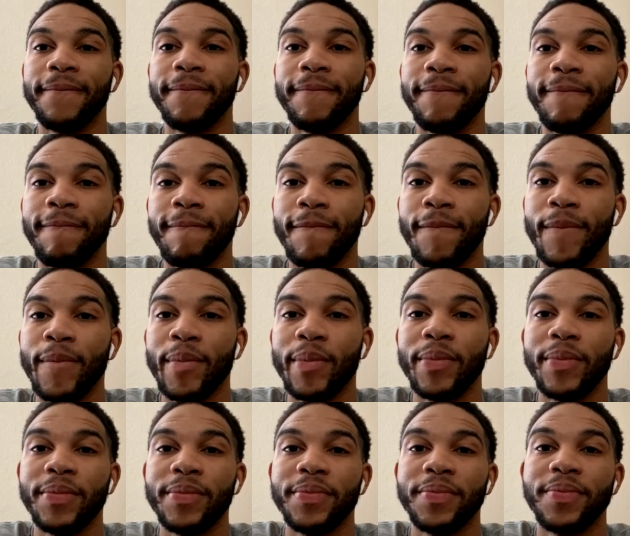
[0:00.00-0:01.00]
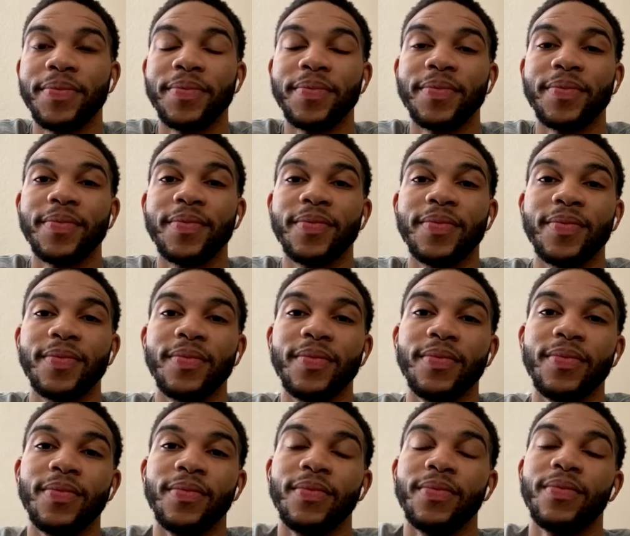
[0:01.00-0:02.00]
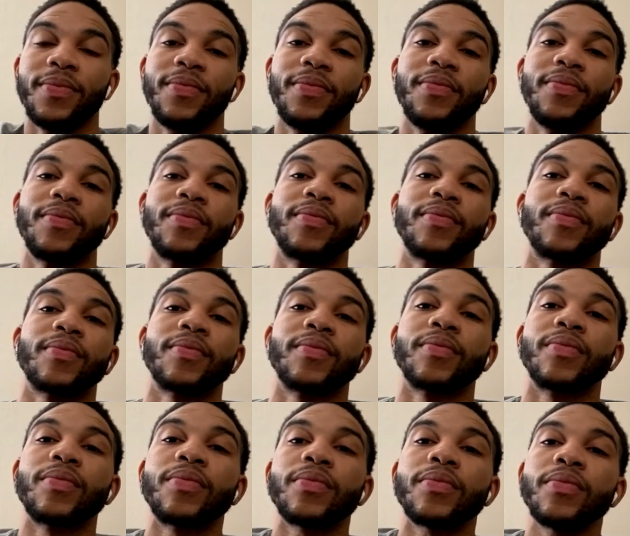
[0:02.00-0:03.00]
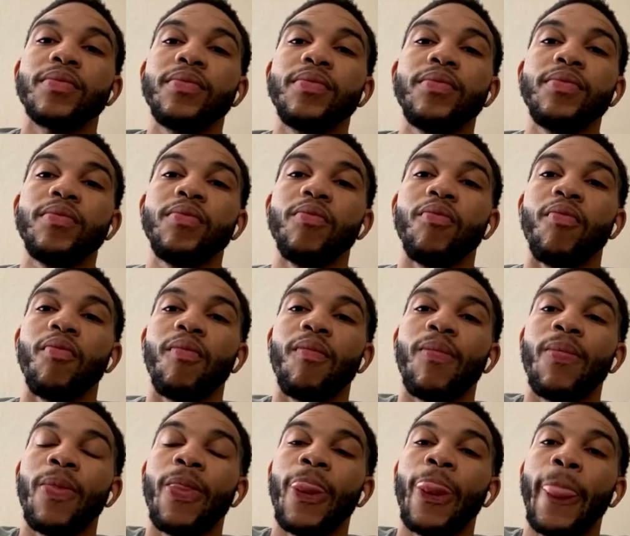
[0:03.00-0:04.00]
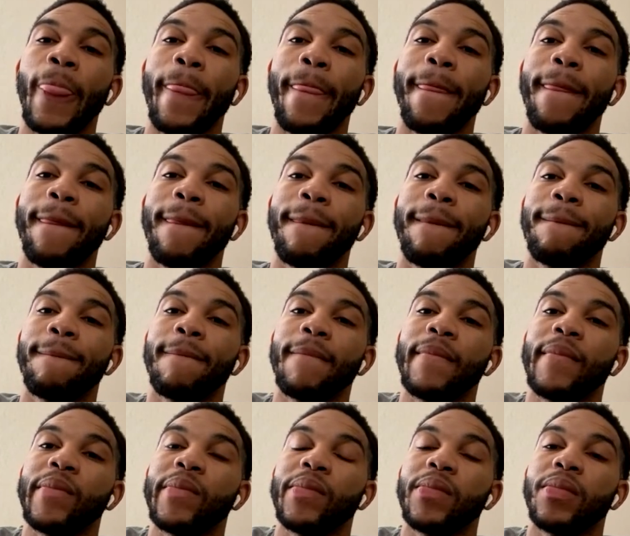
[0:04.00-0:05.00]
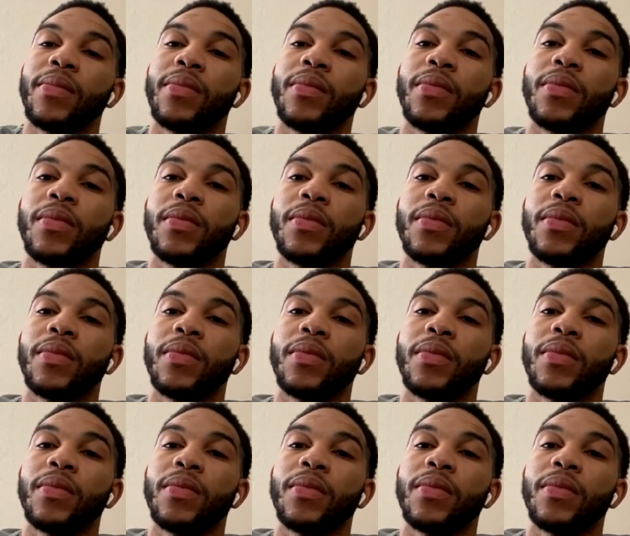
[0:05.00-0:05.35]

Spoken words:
(not speaking)